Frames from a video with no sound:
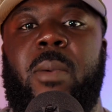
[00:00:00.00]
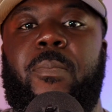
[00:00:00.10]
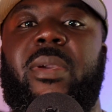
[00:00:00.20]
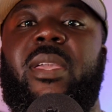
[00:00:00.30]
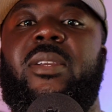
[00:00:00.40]

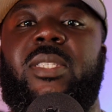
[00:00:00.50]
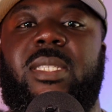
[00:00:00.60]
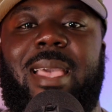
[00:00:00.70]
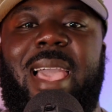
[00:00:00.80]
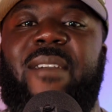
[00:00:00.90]
appears
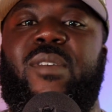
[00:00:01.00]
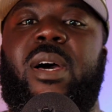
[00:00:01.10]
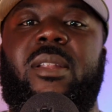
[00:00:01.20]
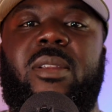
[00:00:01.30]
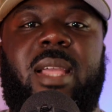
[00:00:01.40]
to have
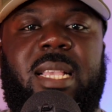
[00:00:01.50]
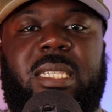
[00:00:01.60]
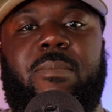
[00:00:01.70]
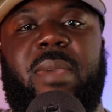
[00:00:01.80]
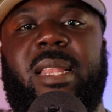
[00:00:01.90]

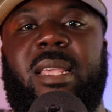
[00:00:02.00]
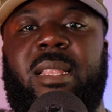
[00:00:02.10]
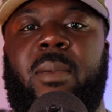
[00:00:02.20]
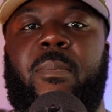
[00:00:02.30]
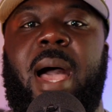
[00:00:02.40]
underestimated
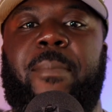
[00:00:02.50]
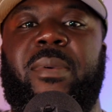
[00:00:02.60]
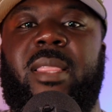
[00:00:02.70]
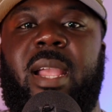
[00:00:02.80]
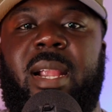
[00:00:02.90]
the
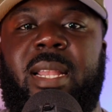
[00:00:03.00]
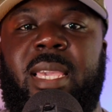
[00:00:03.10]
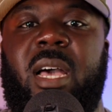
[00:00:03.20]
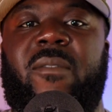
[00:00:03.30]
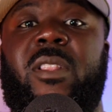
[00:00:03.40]

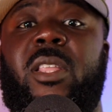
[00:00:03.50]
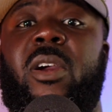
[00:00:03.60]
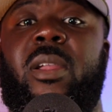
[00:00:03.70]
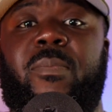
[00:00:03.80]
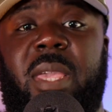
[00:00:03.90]
popularity of
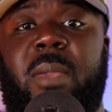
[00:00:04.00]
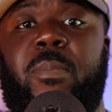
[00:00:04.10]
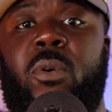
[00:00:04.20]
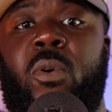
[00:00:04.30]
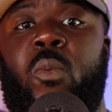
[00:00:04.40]
alluring
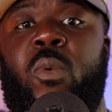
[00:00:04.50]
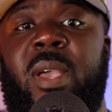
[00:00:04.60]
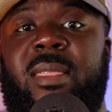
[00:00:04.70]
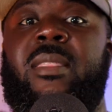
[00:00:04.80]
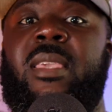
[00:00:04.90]
people
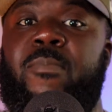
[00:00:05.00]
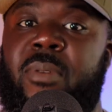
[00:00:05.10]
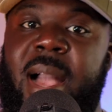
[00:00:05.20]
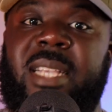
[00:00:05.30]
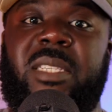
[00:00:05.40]
with the
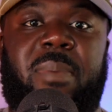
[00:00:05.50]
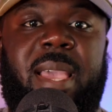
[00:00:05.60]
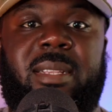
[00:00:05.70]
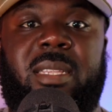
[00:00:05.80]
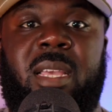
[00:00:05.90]

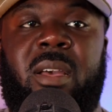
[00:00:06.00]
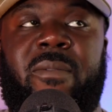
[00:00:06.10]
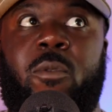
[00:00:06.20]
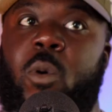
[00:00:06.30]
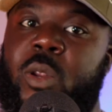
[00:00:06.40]
prospect of
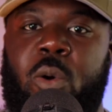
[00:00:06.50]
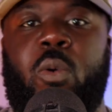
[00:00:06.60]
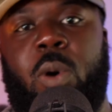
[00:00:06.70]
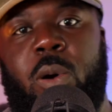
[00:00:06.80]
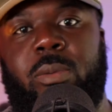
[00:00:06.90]

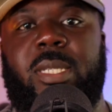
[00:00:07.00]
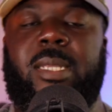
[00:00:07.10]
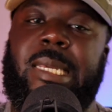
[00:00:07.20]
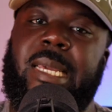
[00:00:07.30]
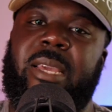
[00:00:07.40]
quote-unquote
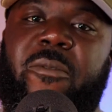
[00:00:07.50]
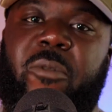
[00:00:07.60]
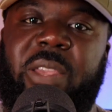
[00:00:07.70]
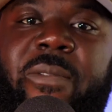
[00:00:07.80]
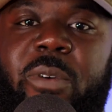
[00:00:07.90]

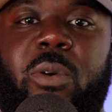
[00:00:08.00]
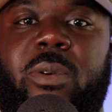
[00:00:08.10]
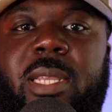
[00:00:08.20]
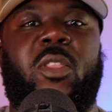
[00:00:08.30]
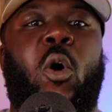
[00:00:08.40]
free food.
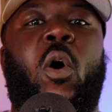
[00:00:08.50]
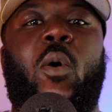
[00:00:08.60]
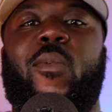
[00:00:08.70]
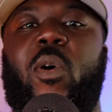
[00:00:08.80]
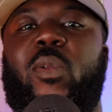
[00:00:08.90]
The
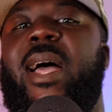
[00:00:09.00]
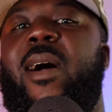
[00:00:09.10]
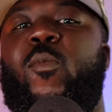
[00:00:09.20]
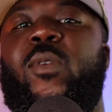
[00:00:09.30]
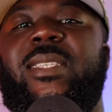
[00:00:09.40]
whole
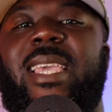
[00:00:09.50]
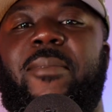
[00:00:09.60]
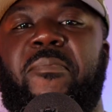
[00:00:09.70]
rollout was a